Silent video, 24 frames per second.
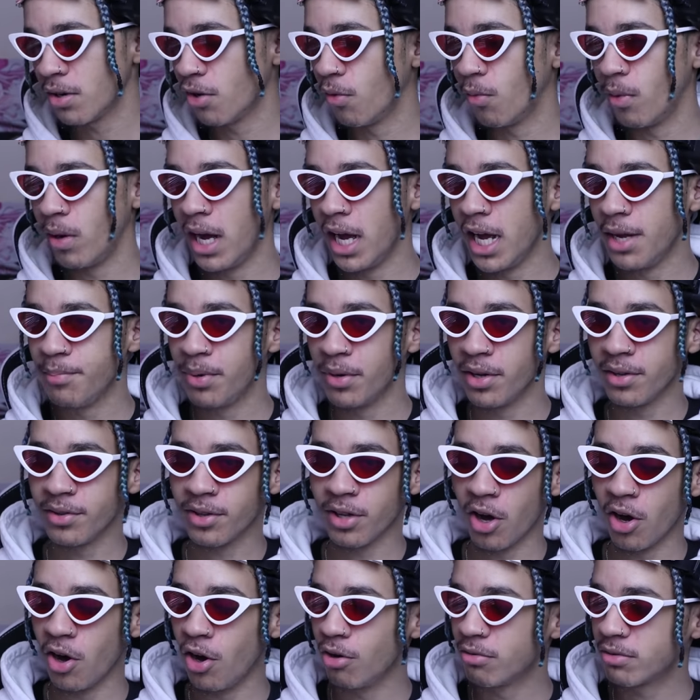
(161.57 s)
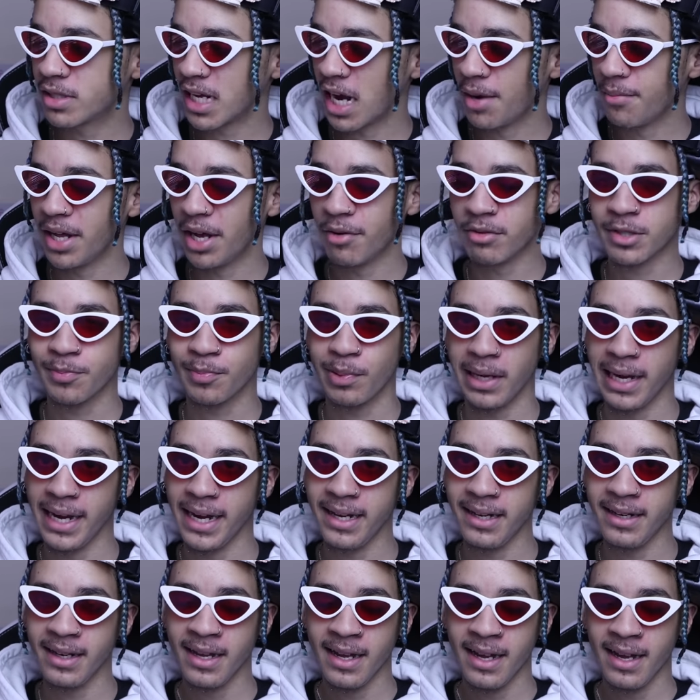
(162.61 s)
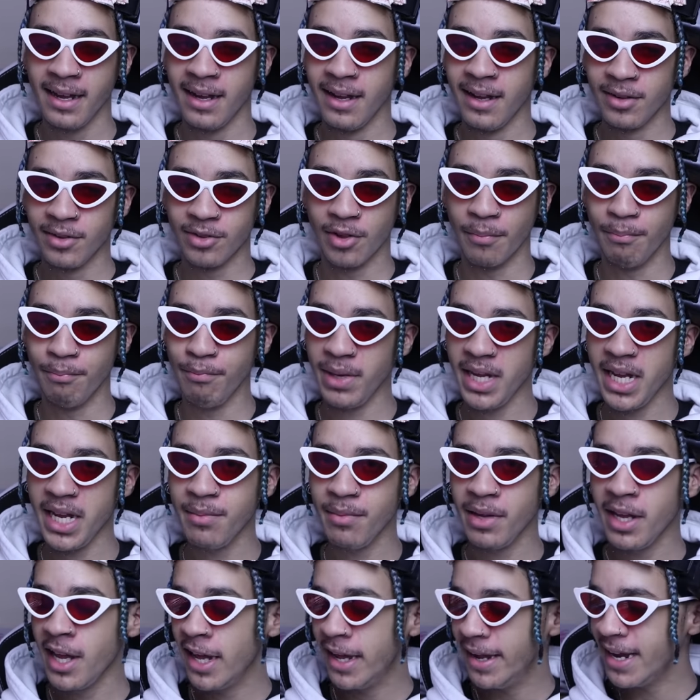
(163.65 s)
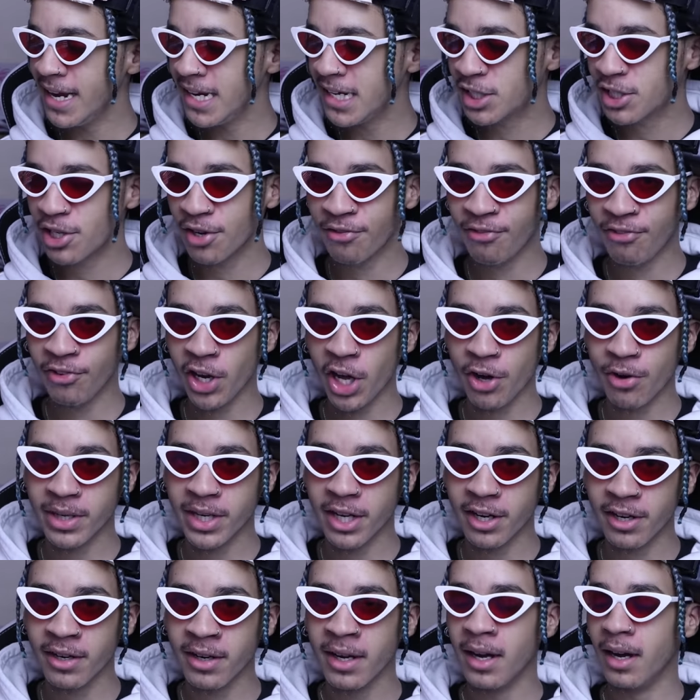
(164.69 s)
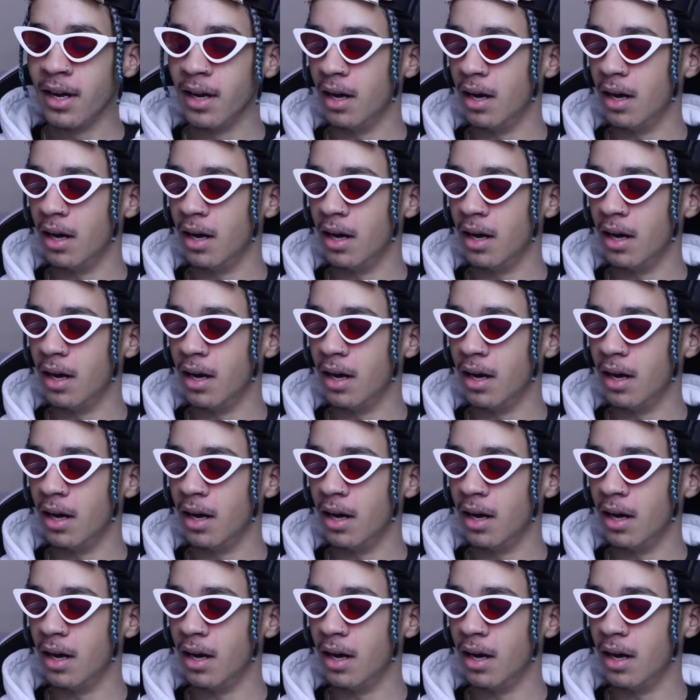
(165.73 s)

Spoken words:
don't know why, but the whole time that was playing, the meme, it's a floater,